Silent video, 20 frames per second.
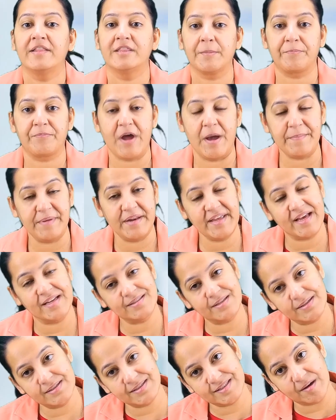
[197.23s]
The primary
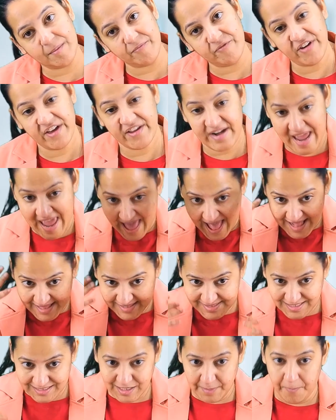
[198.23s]
cancer is somewhere
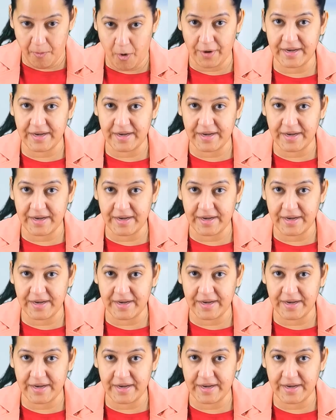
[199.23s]
else in the